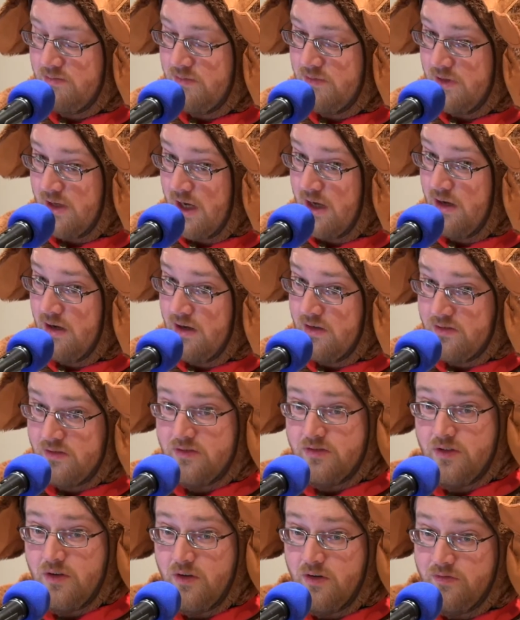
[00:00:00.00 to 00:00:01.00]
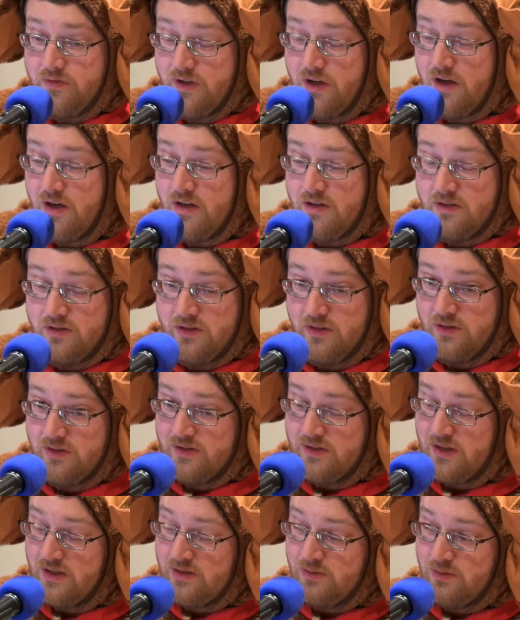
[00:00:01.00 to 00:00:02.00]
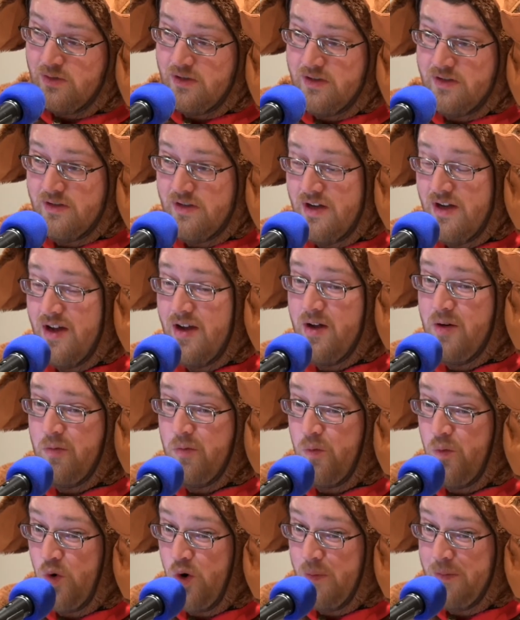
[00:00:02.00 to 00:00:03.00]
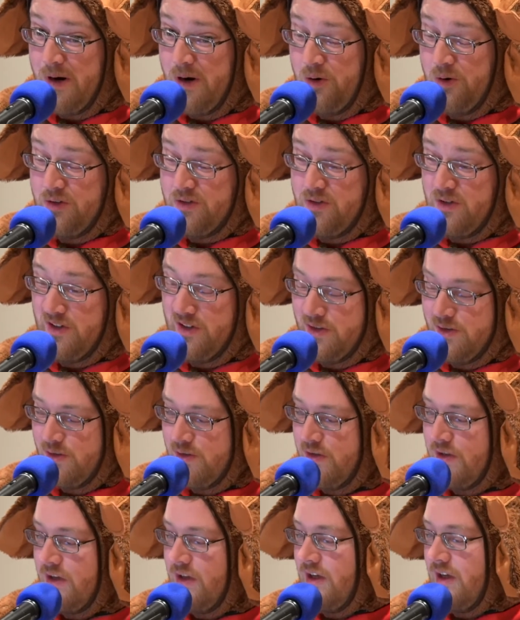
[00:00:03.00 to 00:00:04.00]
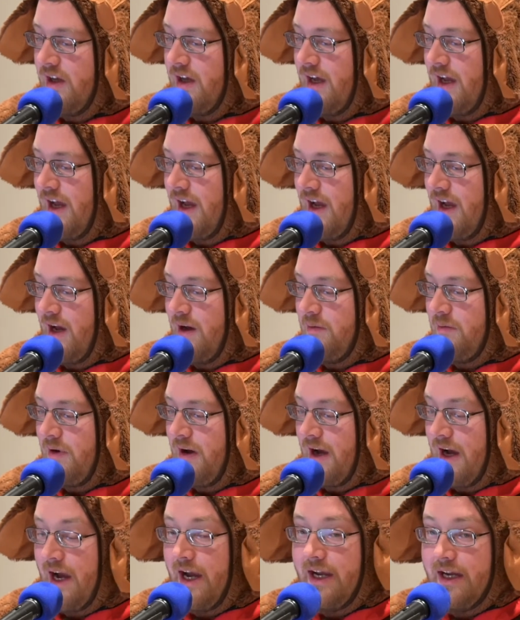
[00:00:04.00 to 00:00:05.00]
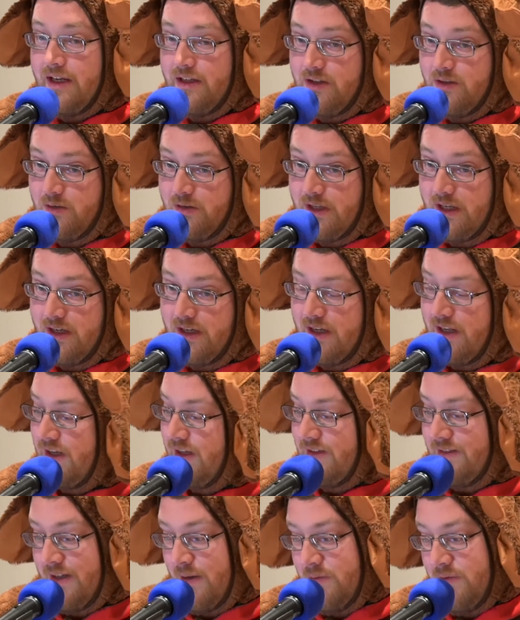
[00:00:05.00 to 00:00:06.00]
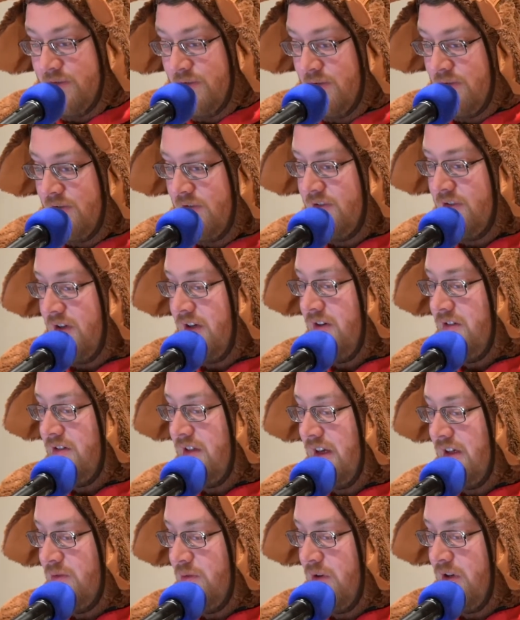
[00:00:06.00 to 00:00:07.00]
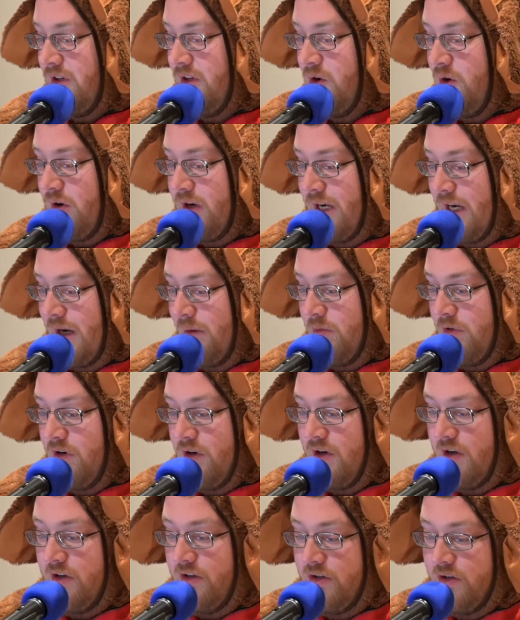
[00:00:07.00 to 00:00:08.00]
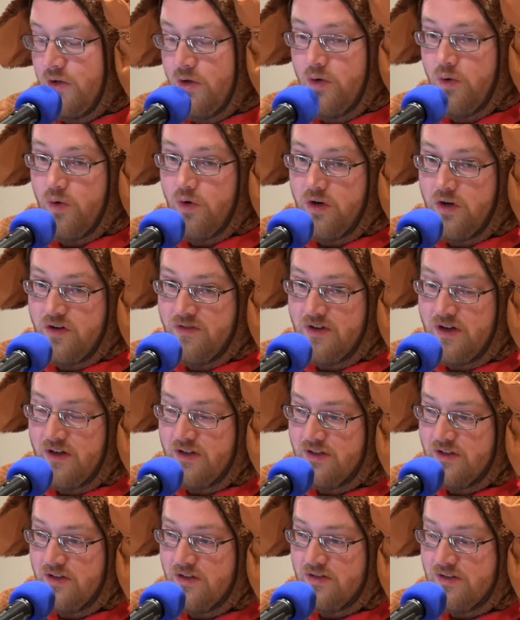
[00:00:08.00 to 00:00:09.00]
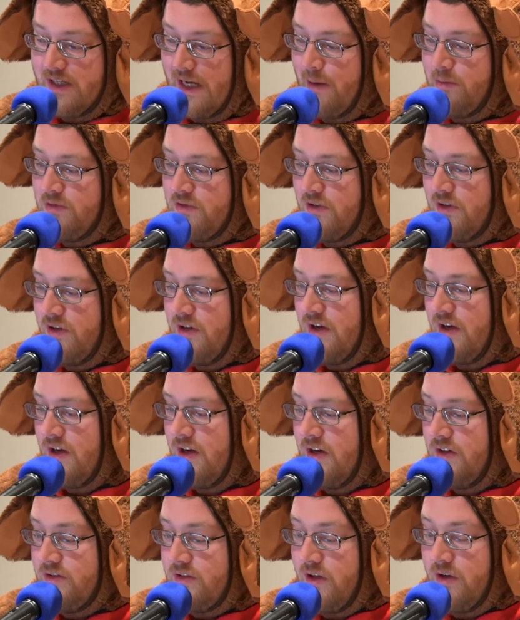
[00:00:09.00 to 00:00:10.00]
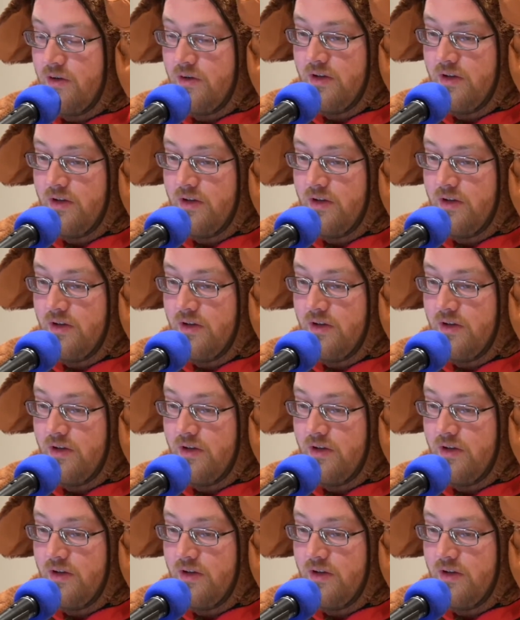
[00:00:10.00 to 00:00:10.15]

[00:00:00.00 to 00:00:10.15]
chaos. If y'all do this next one, more power to you. I ain't doing that again anytime soon. So here's the next one. Your camera, you or your volunteers capture. So